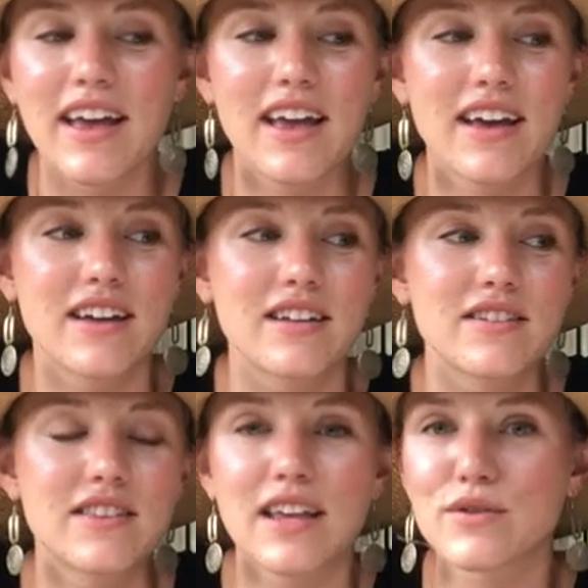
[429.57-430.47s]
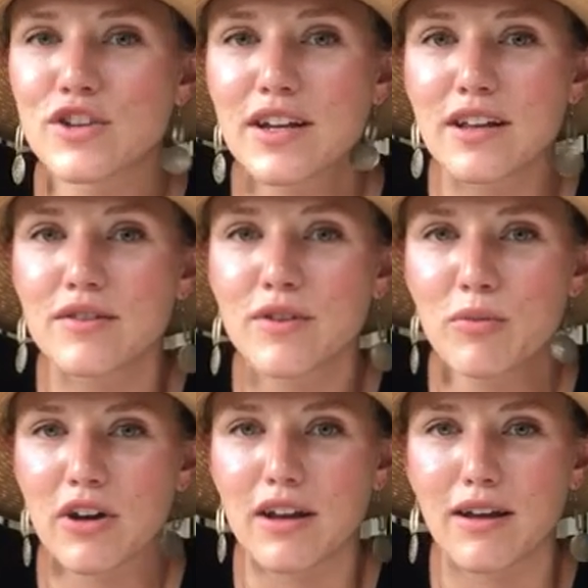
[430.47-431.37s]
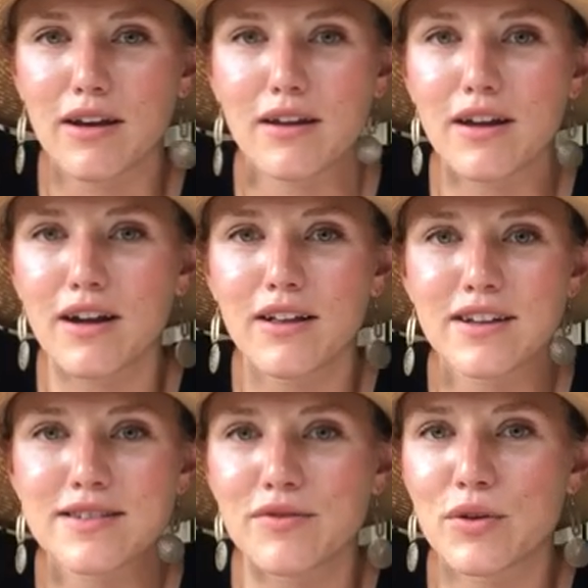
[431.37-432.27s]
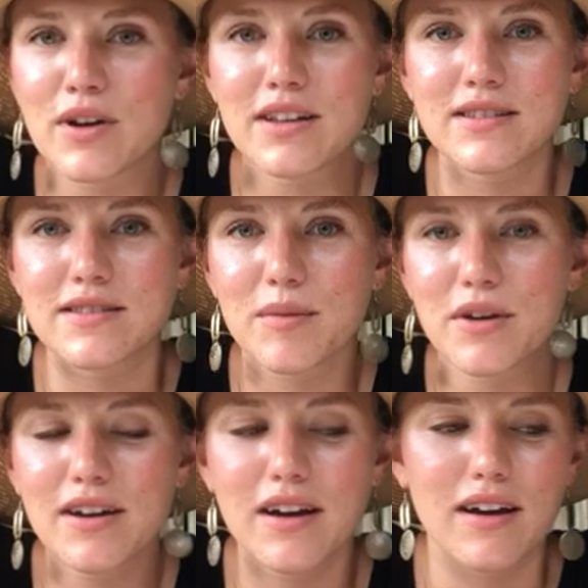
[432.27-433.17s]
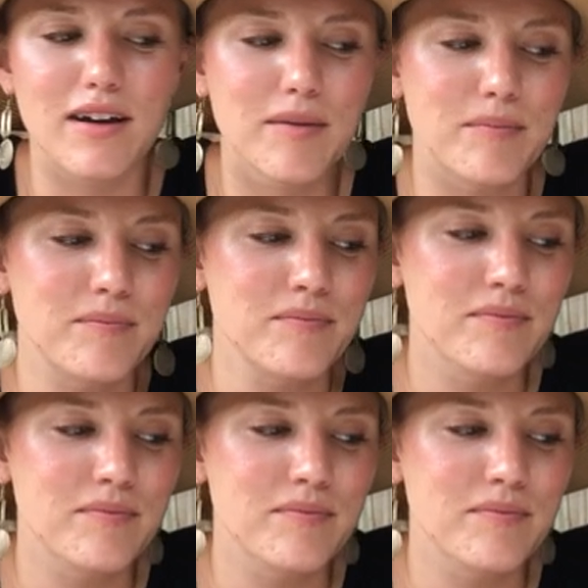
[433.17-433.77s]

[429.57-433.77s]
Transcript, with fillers: And thanks for checking out the Flipgrid. I know you got a lot of stuff going on this summer, um,